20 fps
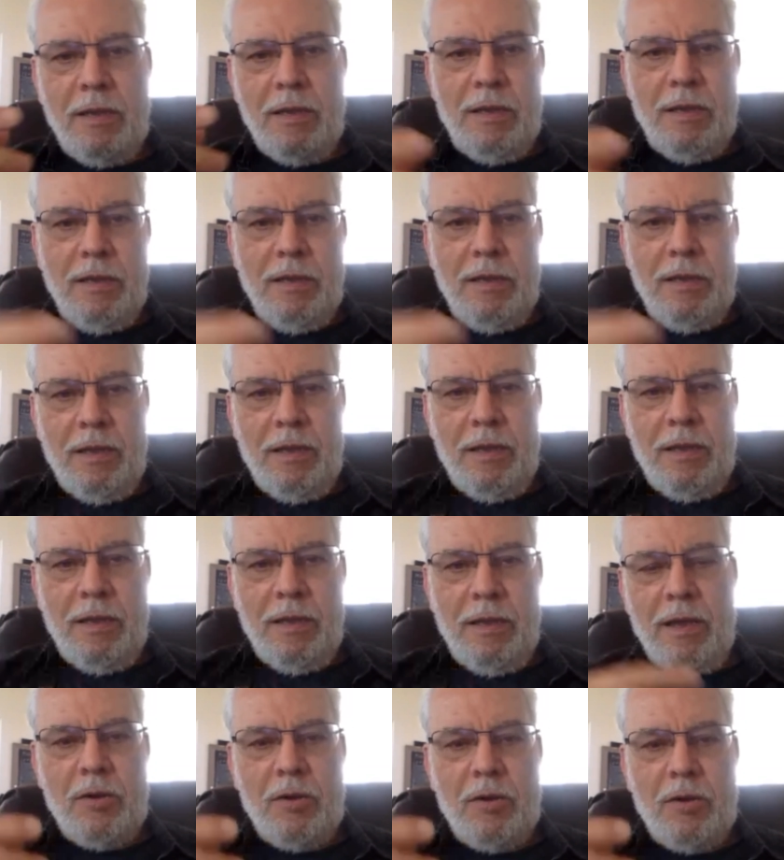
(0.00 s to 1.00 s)

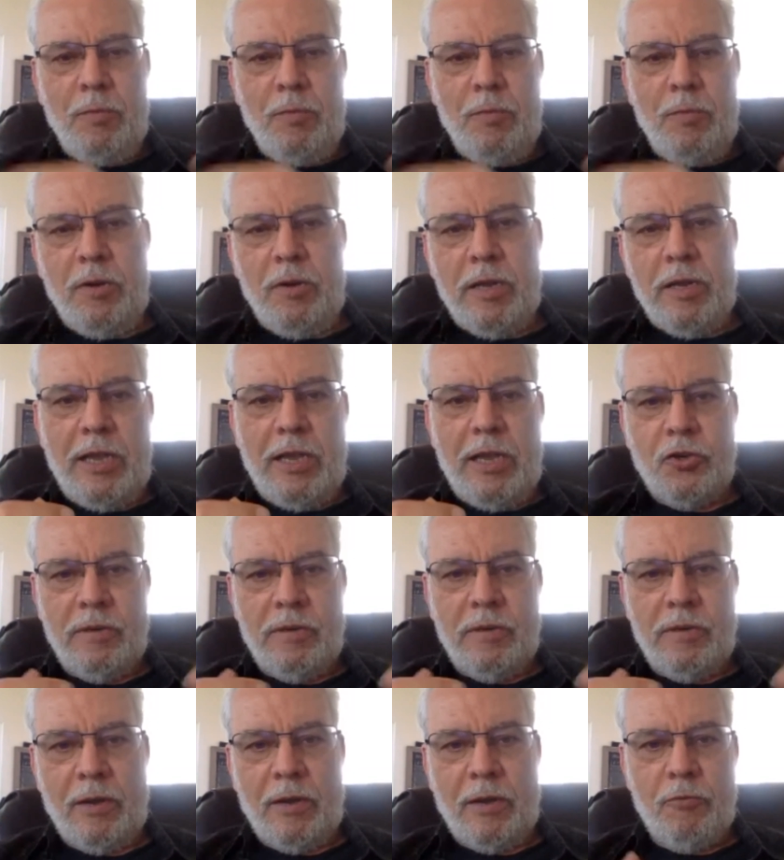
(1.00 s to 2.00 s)
communication and
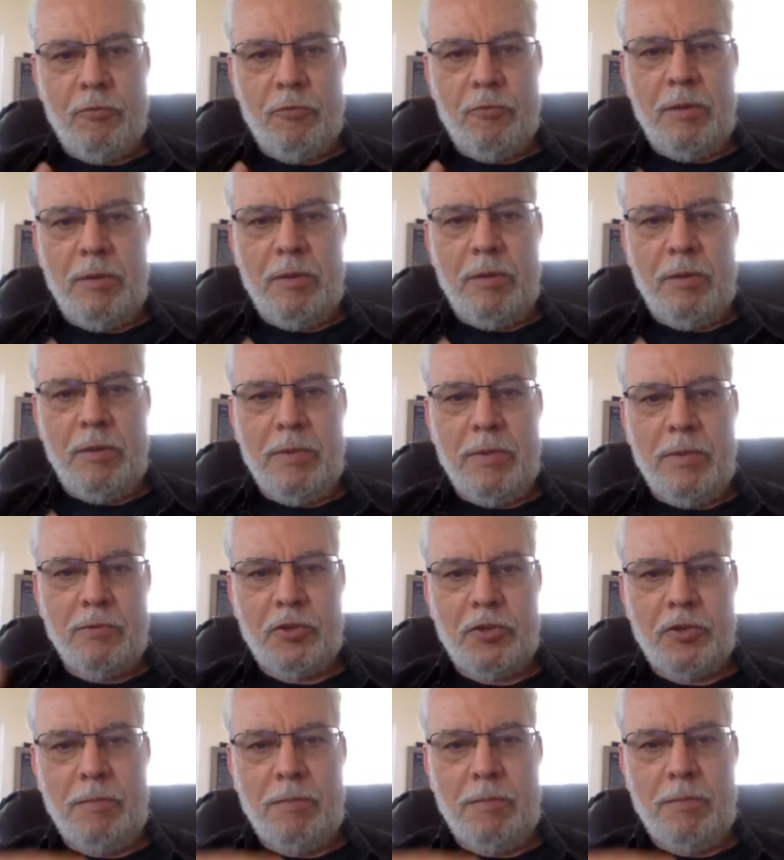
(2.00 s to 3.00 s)
agreement or
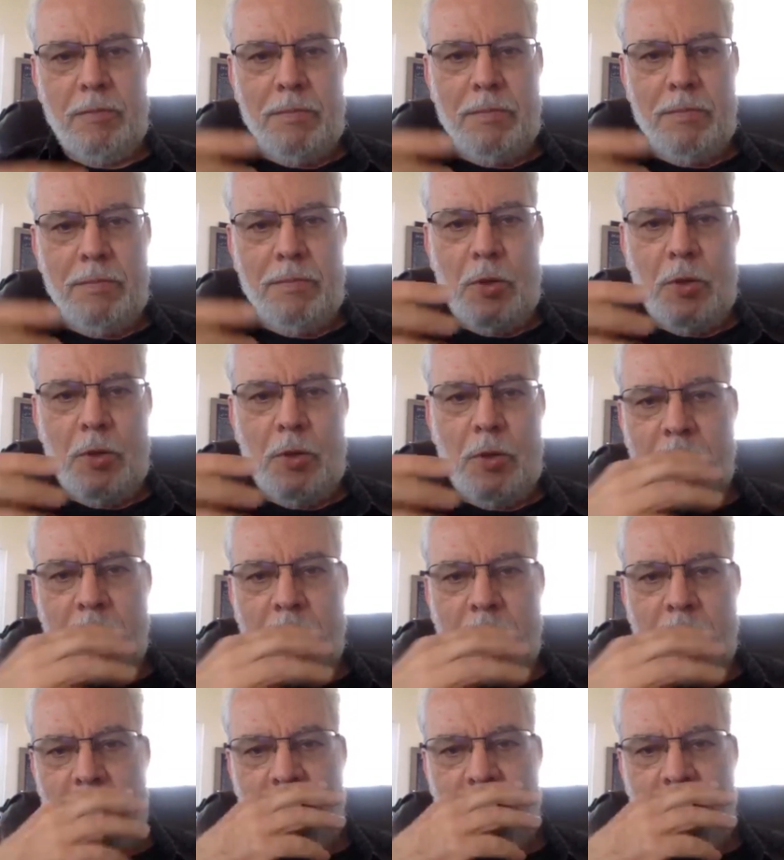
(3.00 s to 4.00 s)
symbiosis
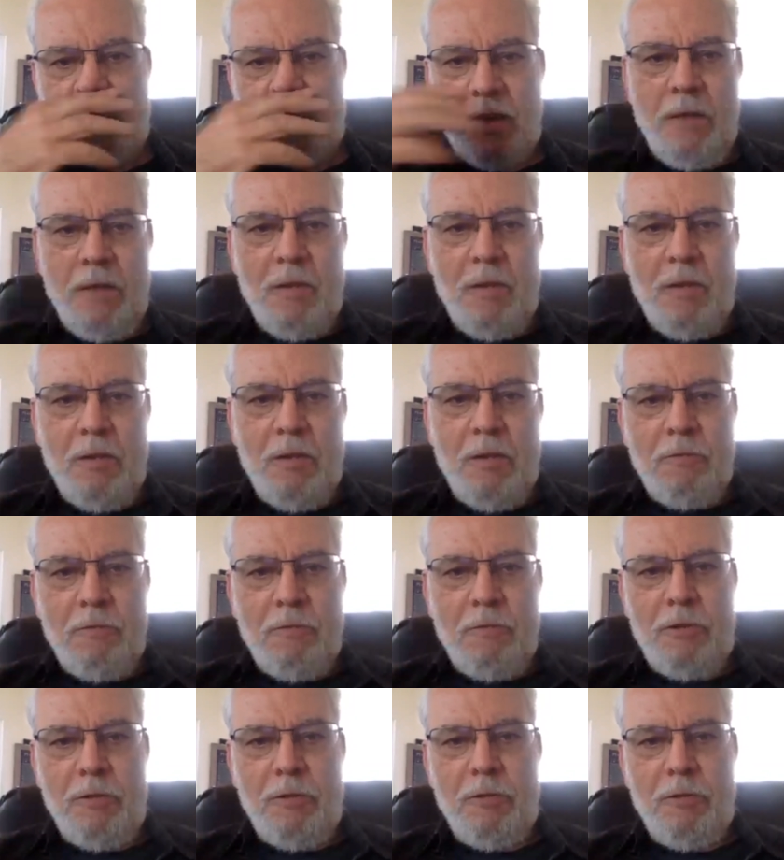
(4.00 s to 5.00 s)
will
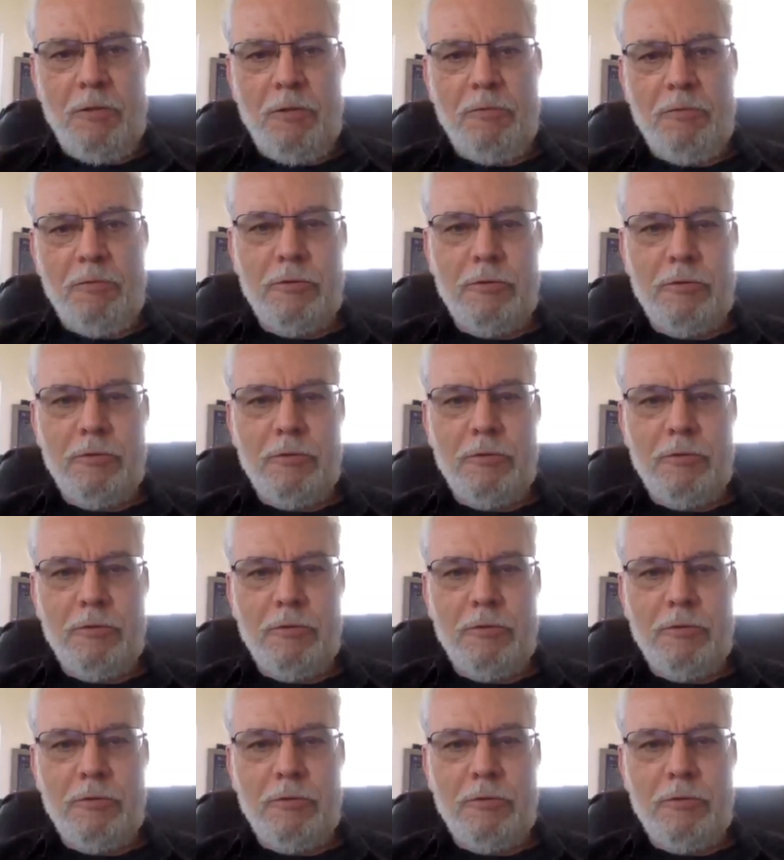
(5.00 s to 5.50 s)
we have?